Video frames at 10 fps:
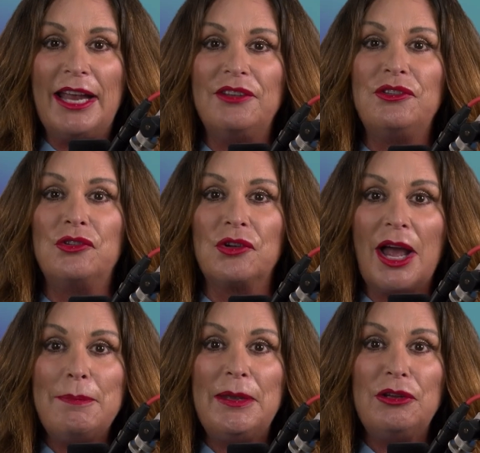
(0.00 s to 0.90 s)
is
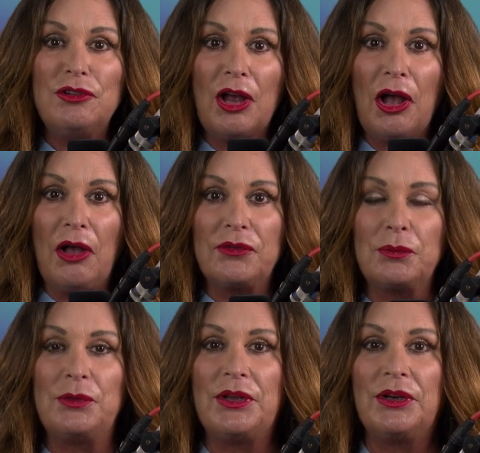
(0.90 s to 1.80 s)
dropping jaws
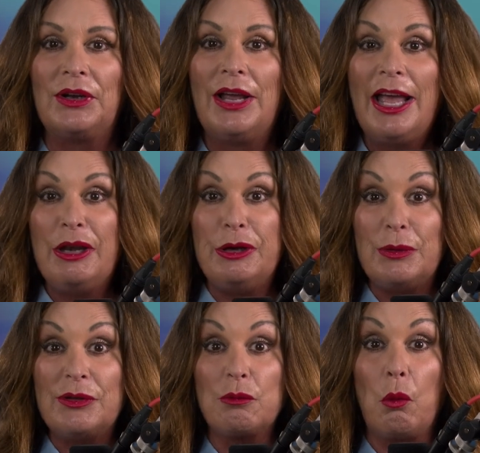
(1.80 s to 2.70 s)
with their
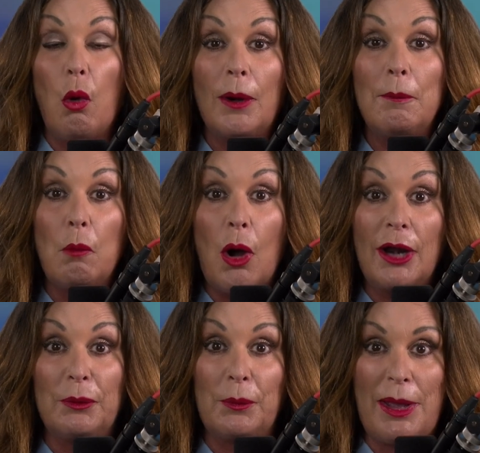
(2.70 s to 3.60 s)
newest warm
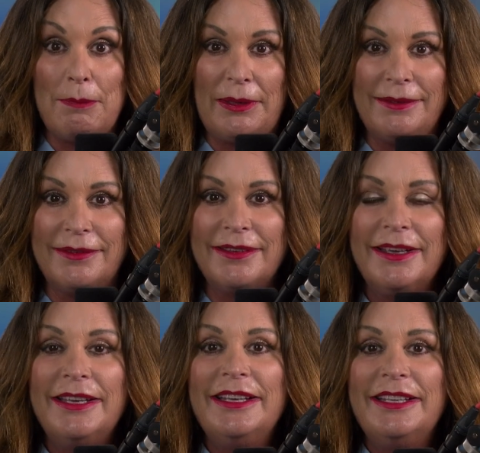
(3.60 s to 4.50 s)
water weapons.
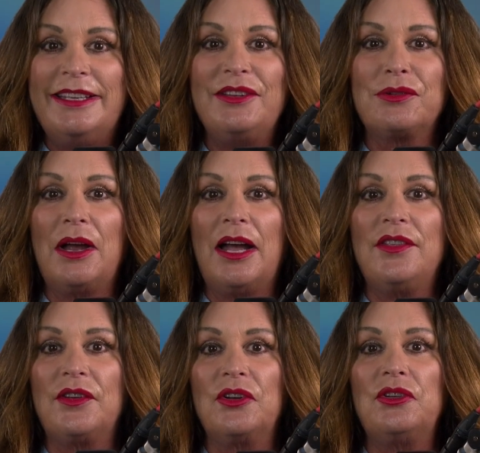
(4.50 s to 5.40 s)
These rods
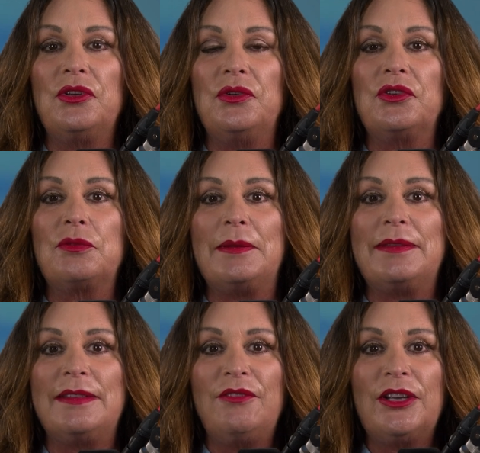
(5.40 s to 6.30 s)
are tuned
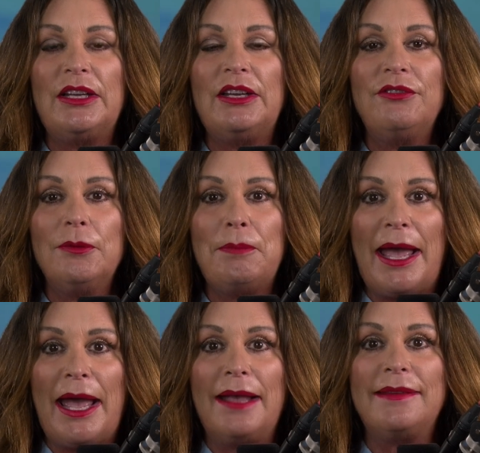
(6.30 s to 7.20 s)
specifically for
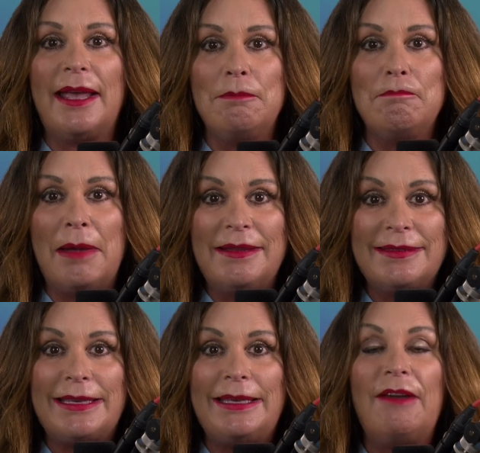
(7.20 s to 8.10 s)
bass and
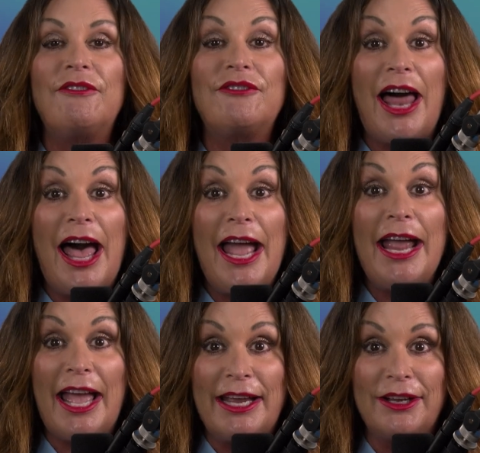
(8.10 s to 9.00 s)
musky fly
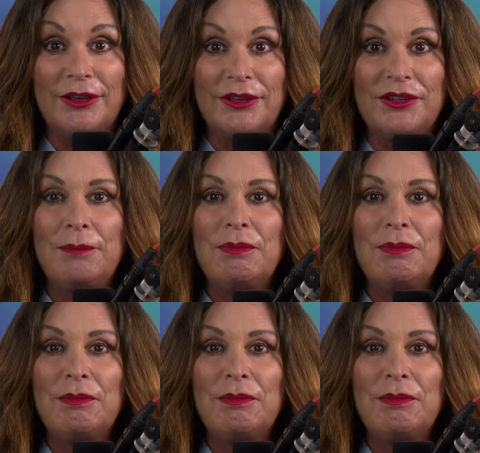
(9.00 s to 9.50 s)
anglers.